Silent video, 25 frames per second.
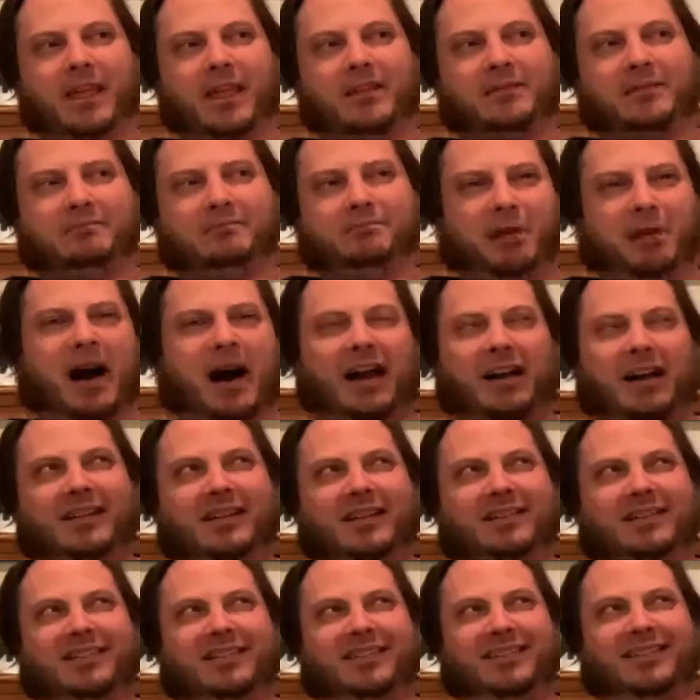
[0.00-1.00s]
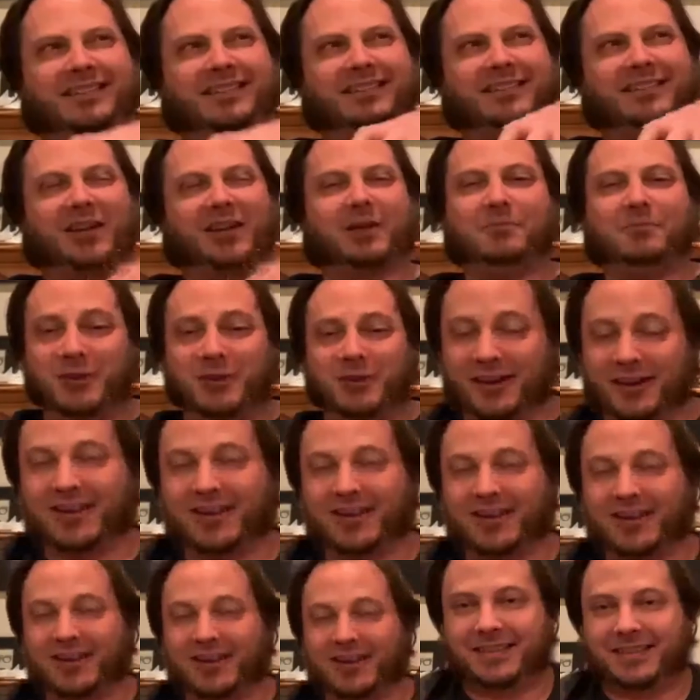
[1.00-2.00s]
But the community
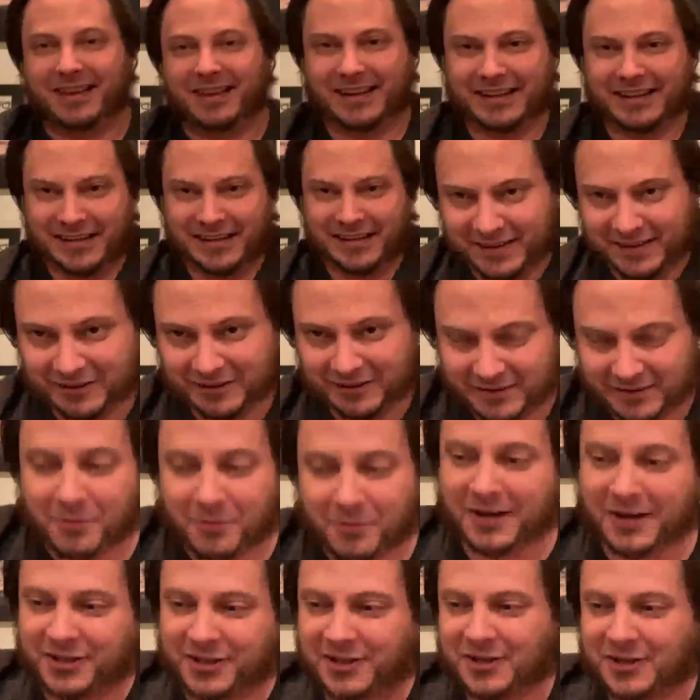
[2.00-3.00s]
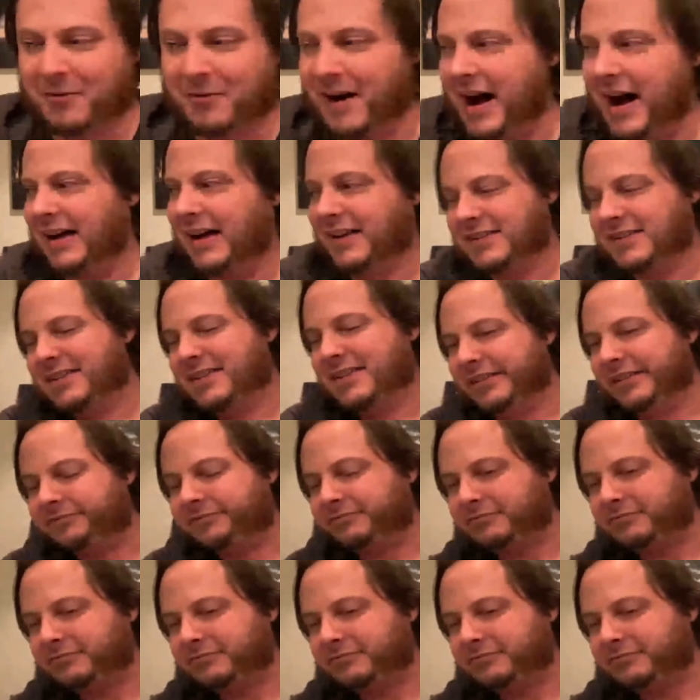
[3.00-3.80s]
thing, the question you asked.